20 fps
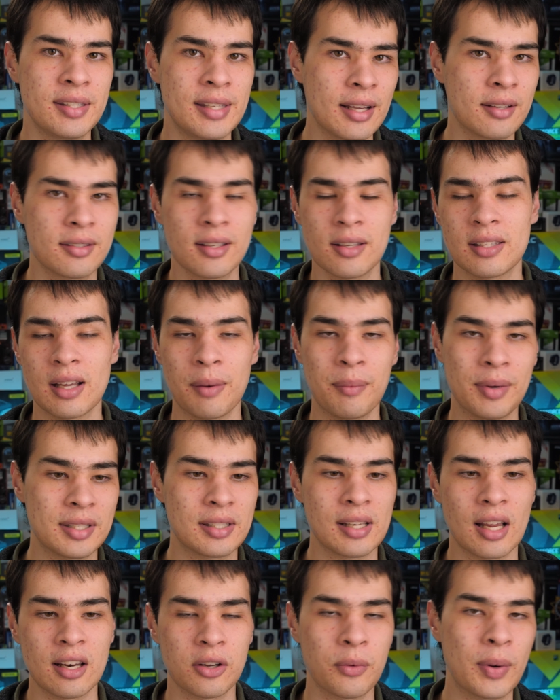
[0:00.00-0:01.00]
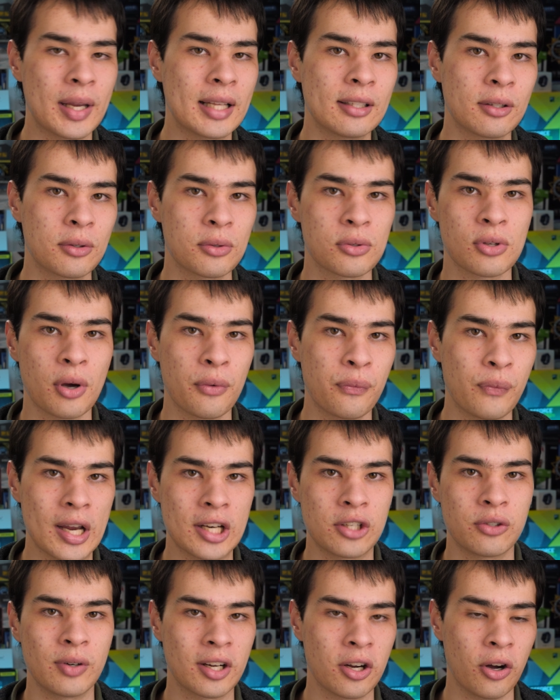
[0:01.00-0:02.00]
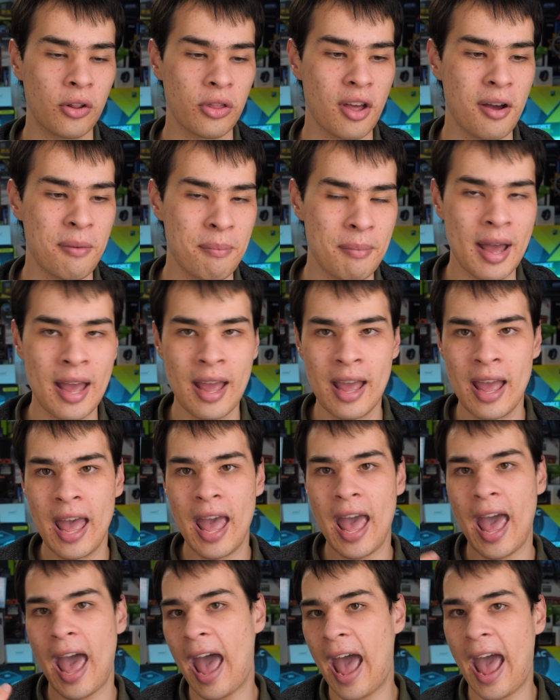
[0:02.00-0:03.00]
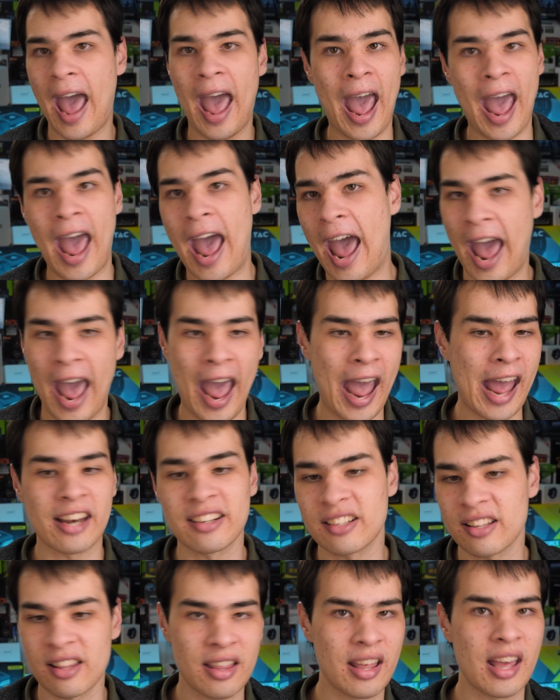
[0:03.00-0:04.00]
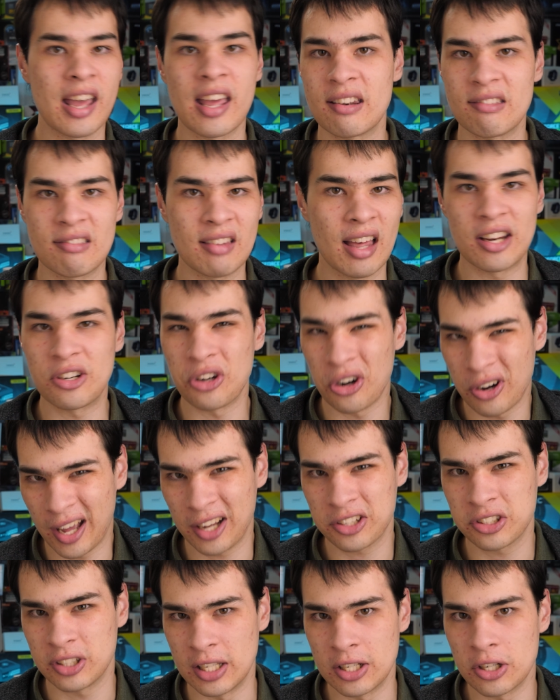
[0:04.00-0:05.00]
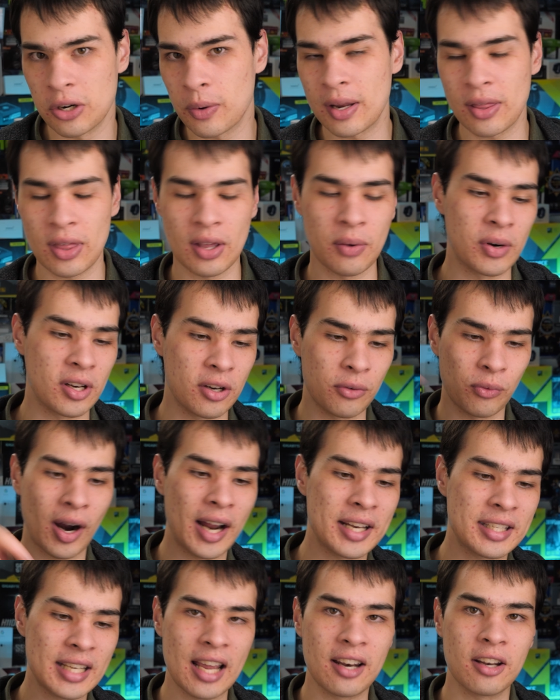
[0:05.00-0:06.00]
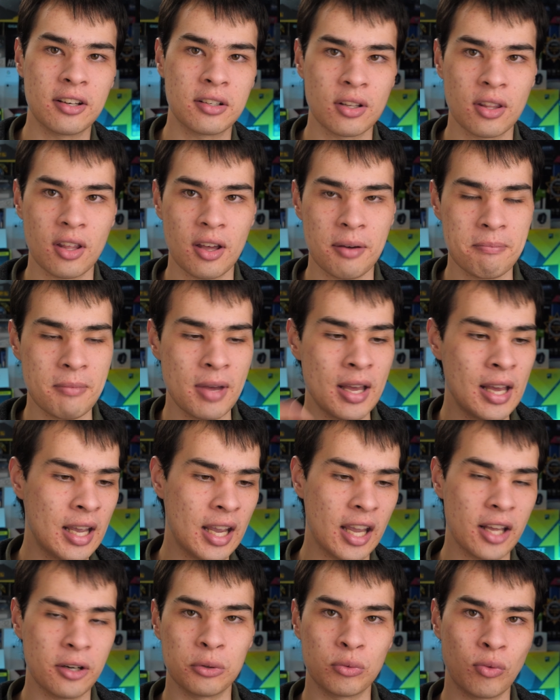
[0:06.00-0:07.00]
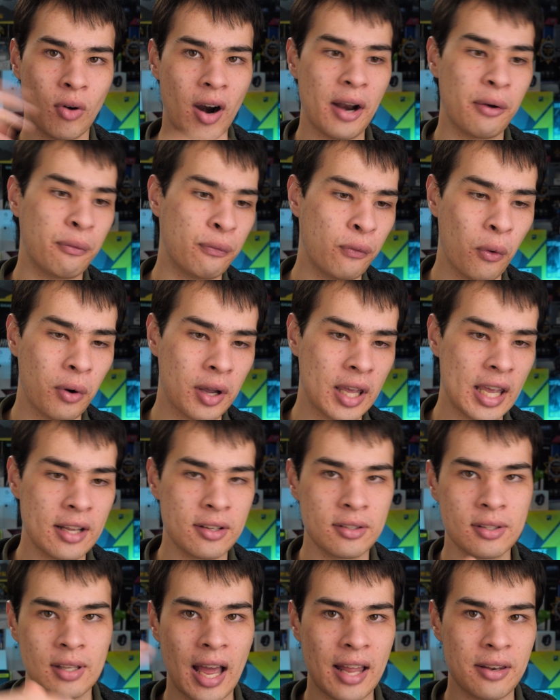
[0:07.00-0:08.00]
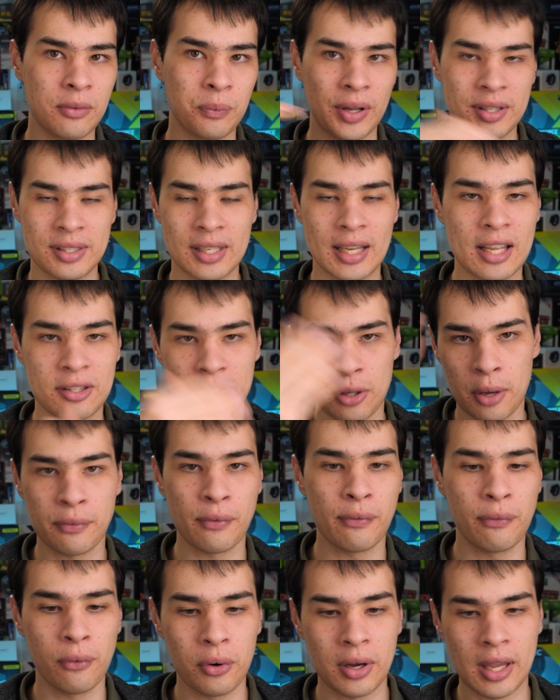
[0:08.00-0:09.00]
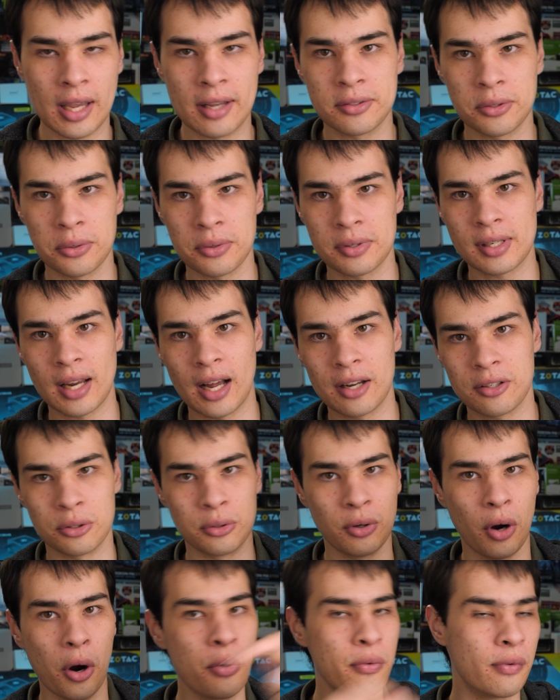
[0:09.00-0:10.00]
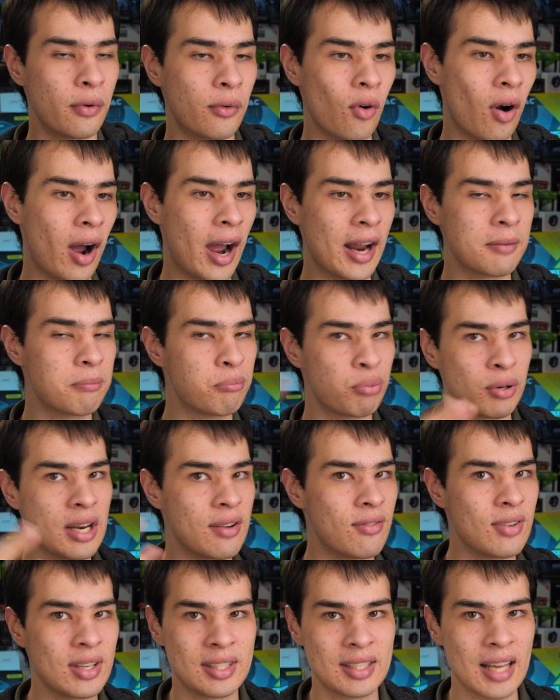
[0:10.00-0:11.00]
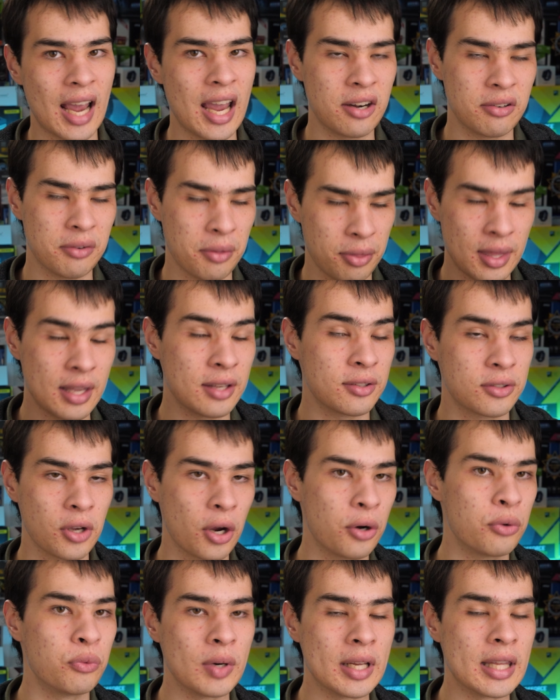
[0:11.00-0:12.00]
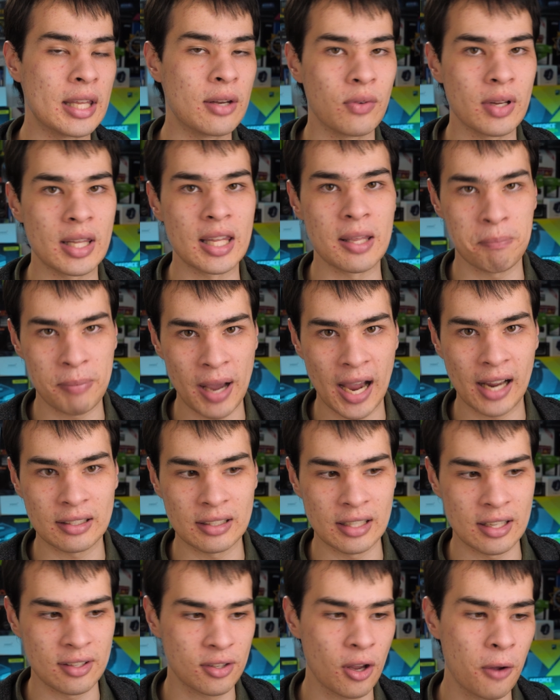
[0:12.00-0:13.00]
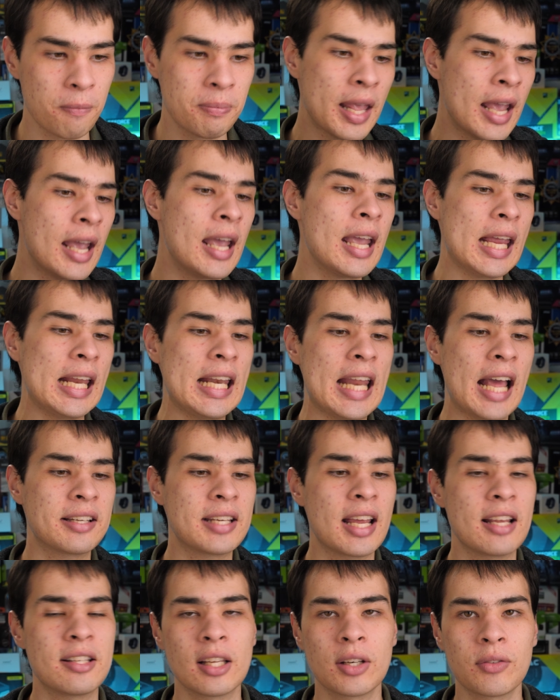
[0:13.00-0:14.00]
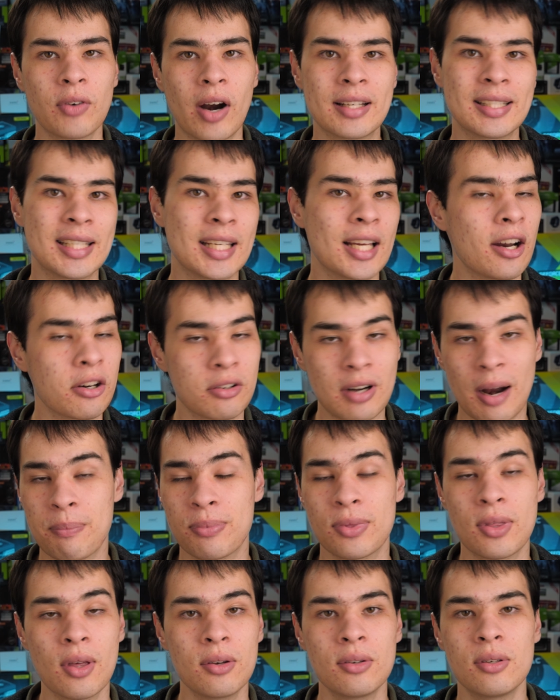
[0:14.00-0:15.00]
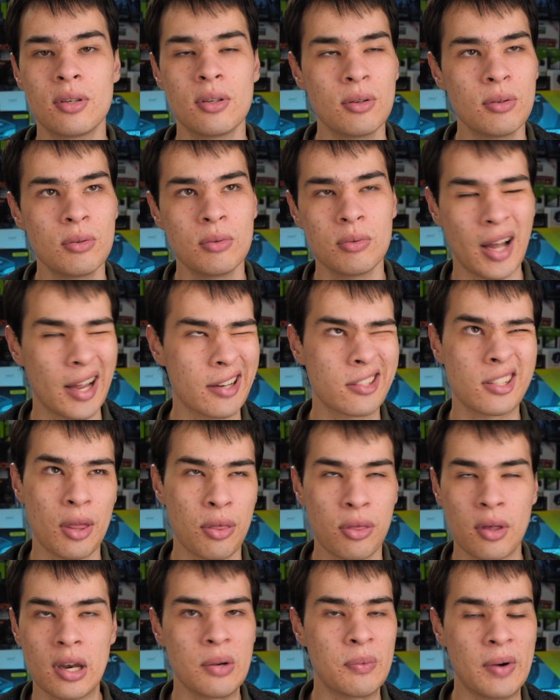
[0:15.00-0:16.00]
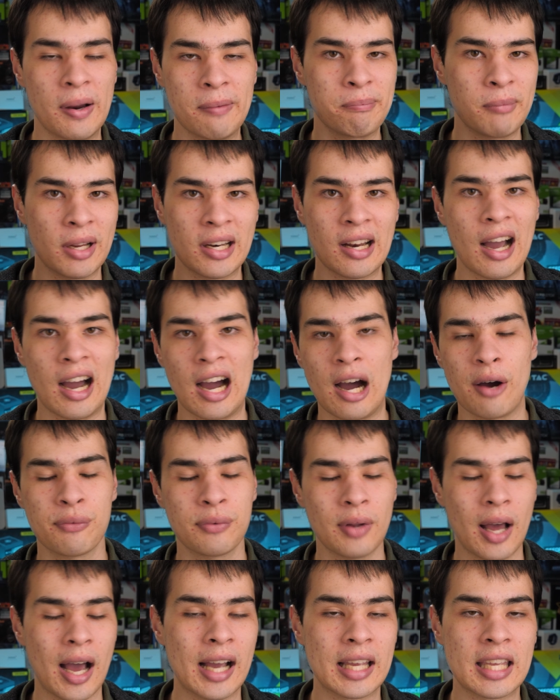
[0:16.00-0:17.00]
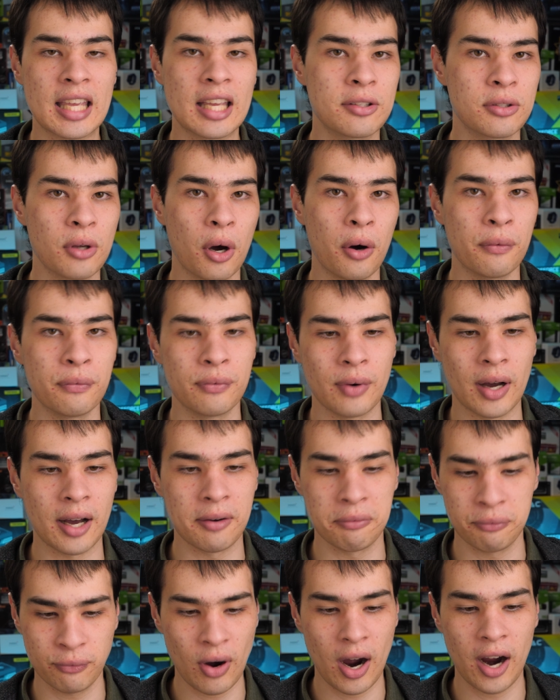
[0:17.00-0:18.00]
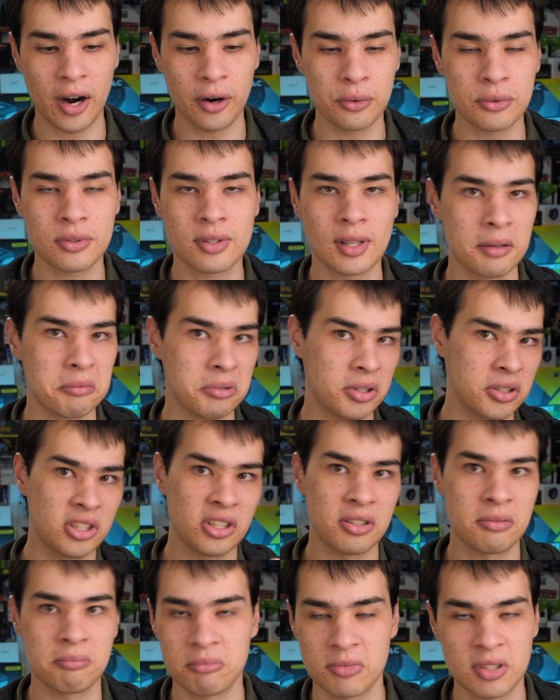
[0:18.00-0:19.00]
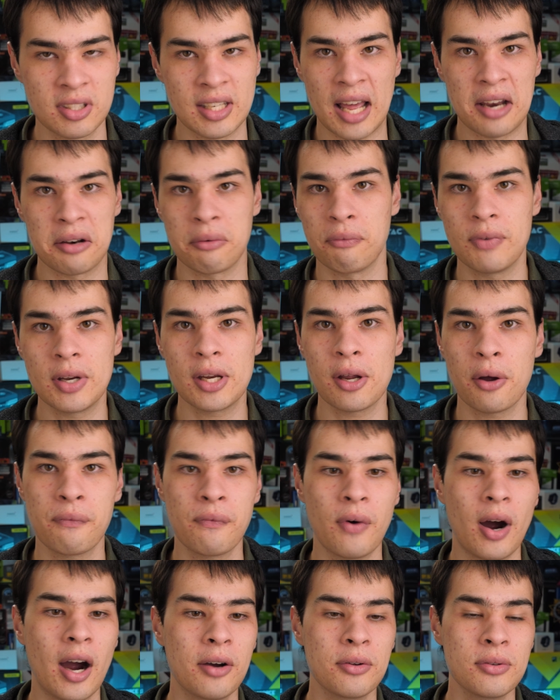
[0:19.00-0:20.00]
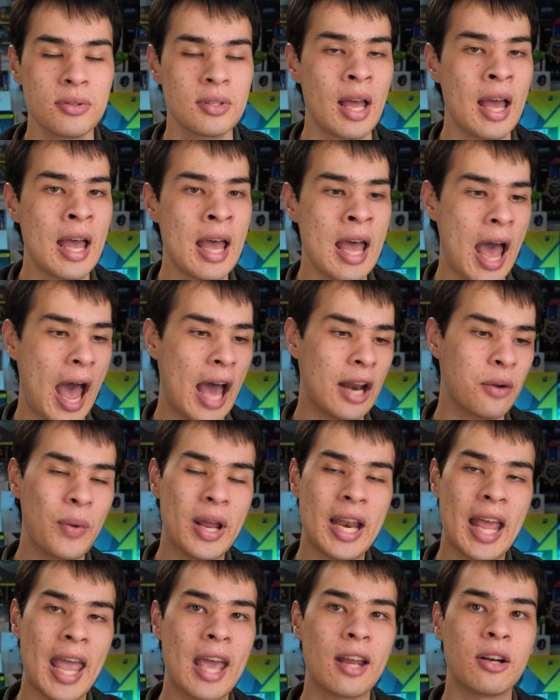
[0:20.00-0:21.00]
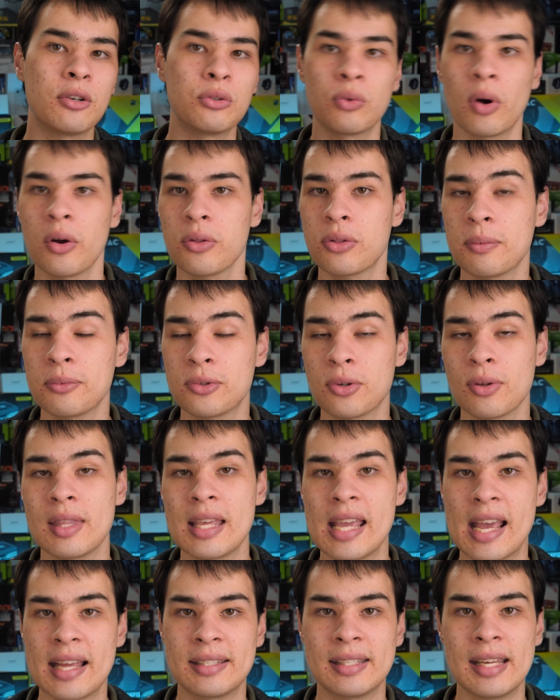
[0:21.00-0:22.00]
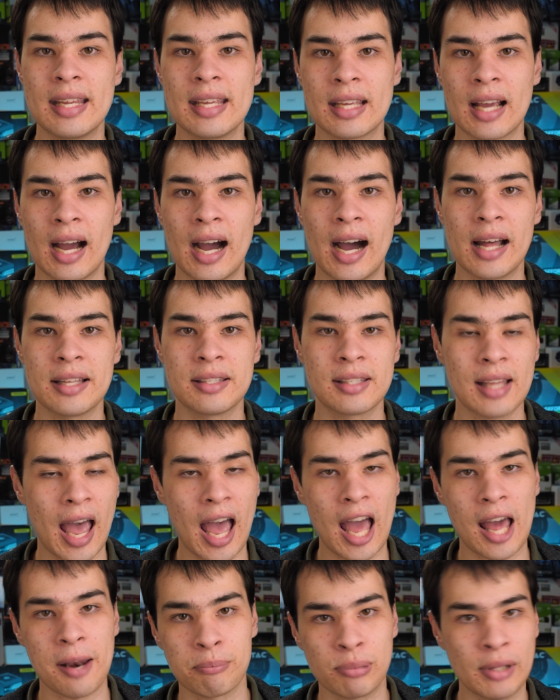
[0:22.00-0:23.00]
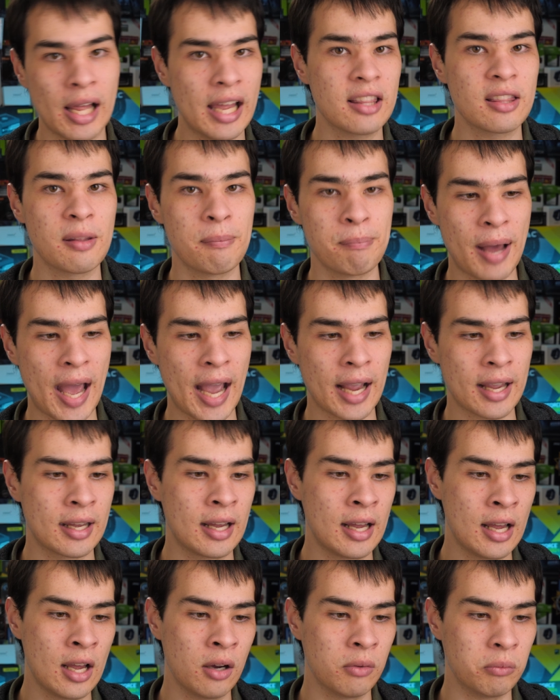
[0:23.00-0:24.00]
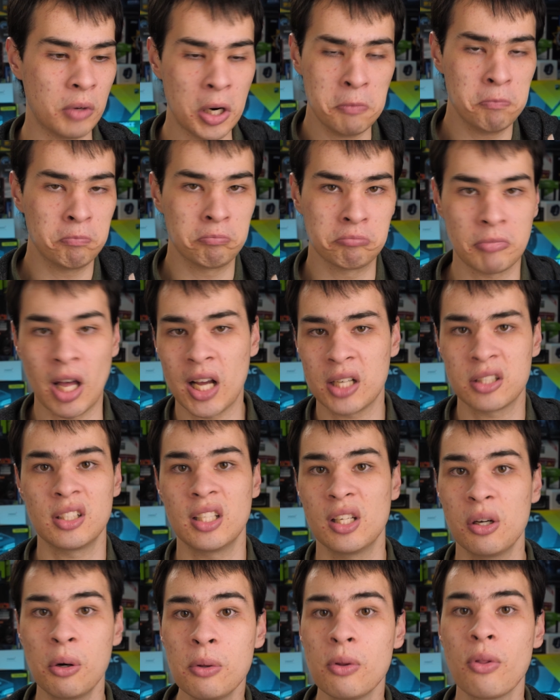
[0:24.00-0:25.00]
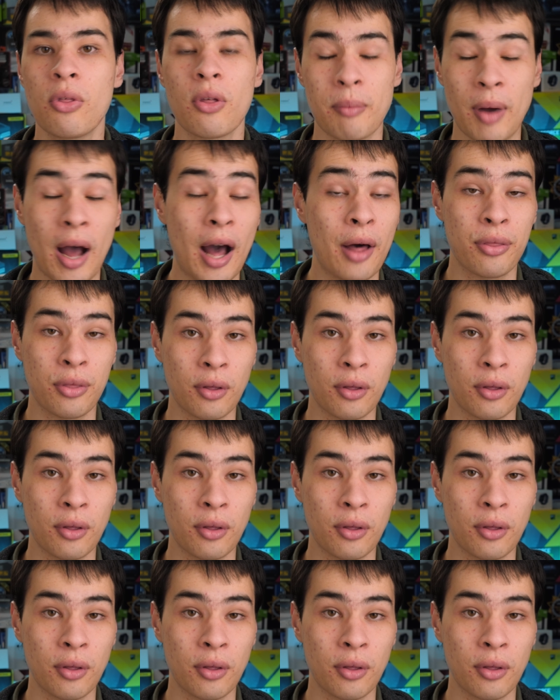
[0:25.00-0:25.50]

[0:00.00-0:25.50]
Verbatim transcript: sticks that someone's done a quick little software trick on them and then they don't actually do anything. When you write data to them, it'll write 4 gigs, and once it gets over 4 gigs, it'll start to overwrite previous data, and things go really, really badly. So in our testing right here, I grabbed 32, actually 31 and a half uh, gigs of uh, files that were just standard video files, and went ahead and wrote them to the SD cards, and playing them back, well, Actually, all of them are